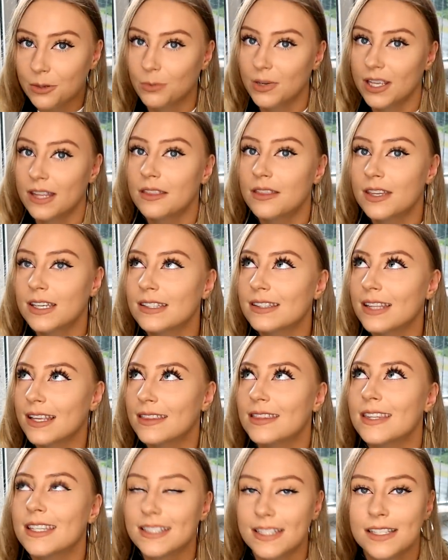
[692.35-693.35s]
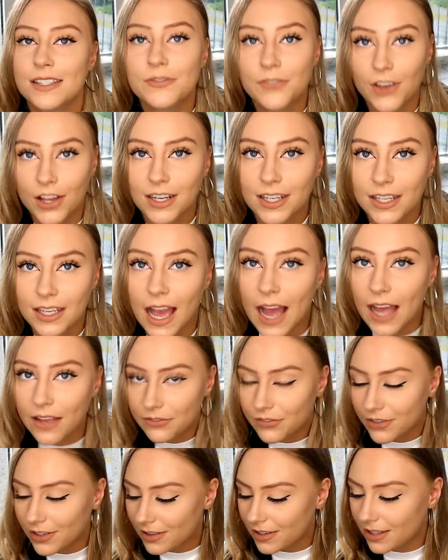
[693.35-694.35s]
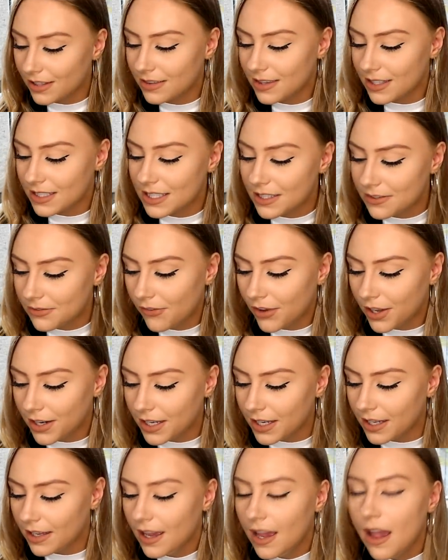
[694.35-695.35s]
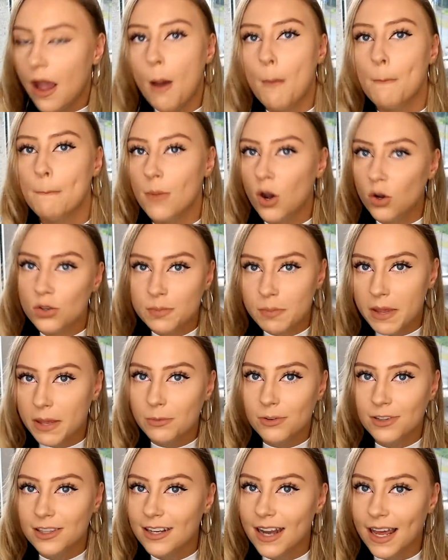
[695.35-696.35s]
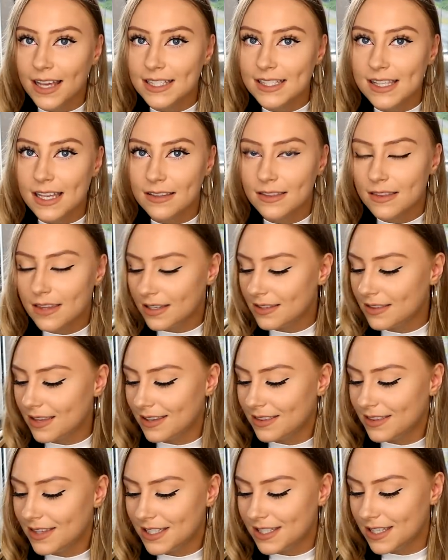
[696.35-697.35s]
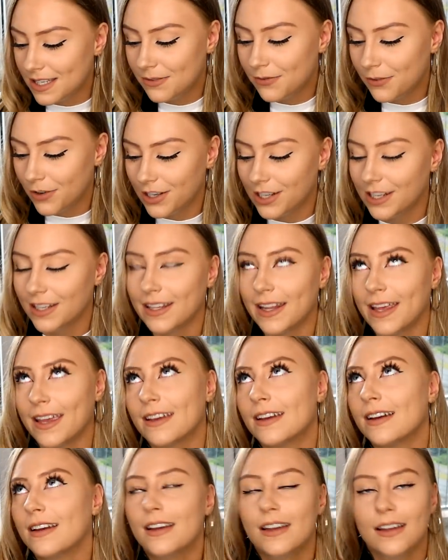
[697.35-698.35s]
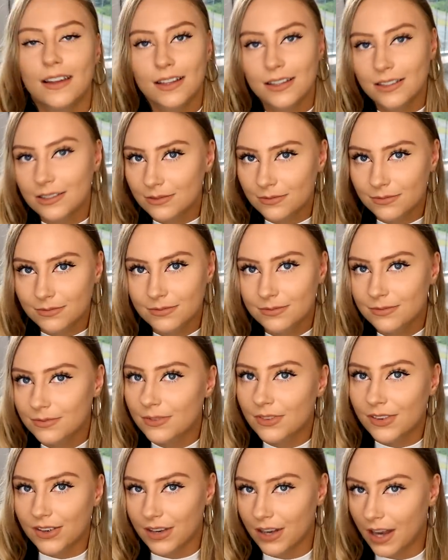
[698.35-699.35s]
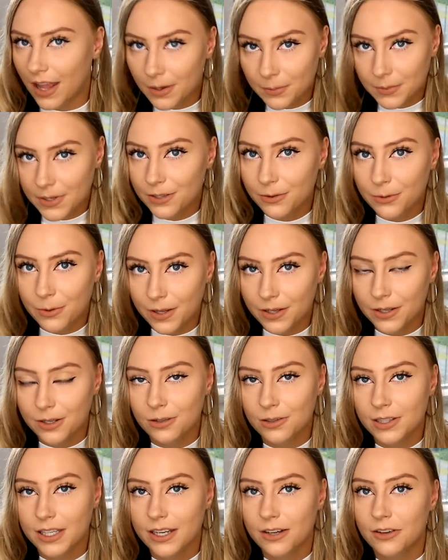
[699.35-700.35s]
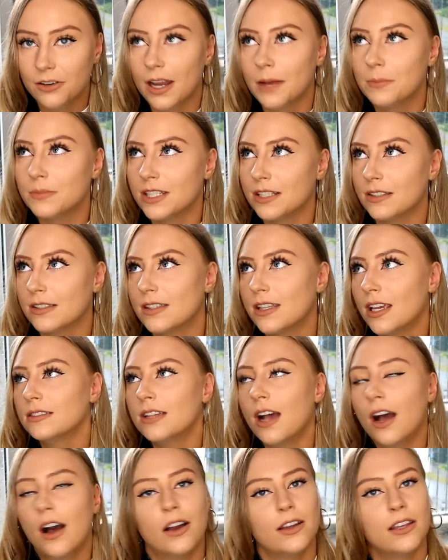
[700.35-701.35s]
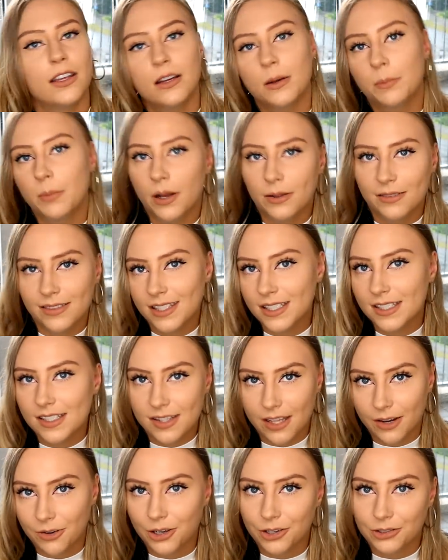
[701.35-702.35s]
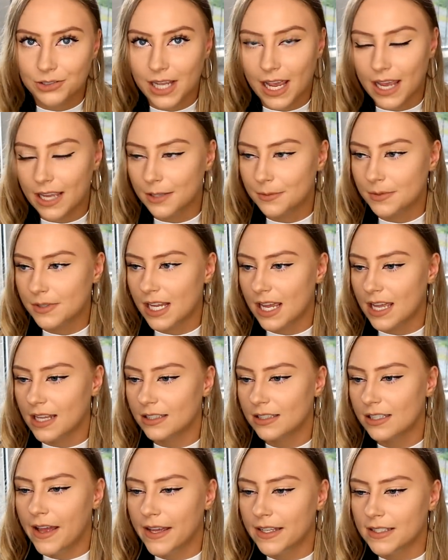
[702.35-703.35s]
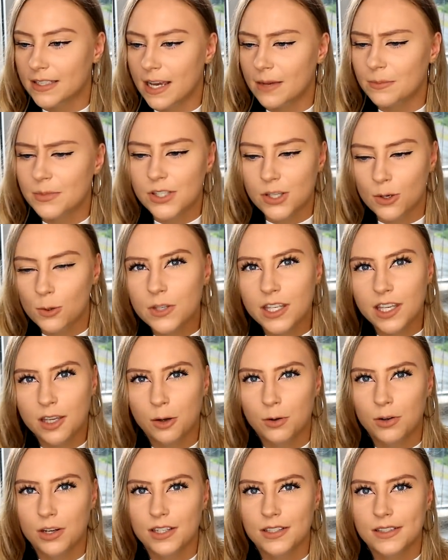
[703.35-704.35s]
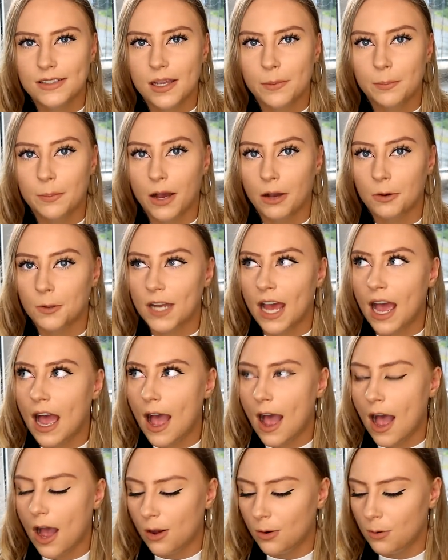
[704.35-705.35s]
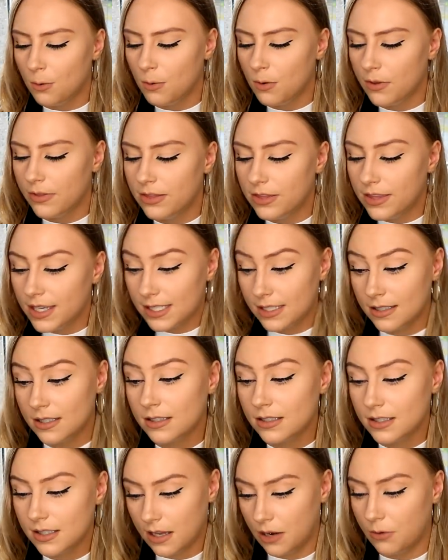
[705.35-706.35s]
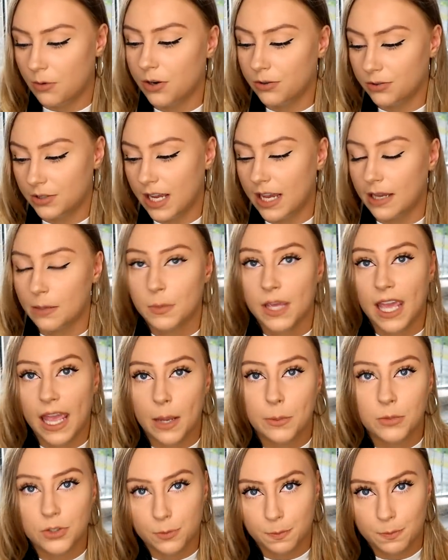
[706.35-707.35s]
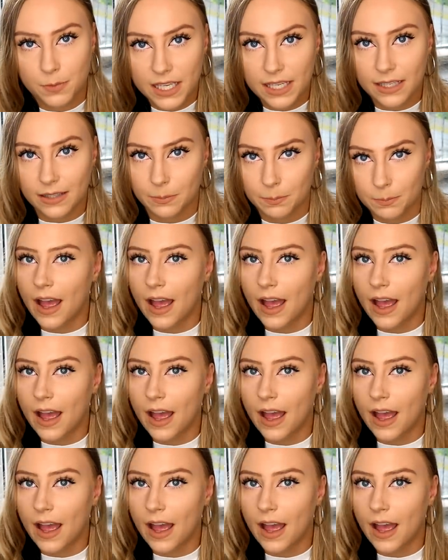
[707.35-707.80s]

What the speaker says: We think that this is funny. I feel that this is funny. Most people in Iceland think that this is funny. Like, not being critical here, I'm just talking about these stereotypes, and I'm so curious about how this stereotype came to be.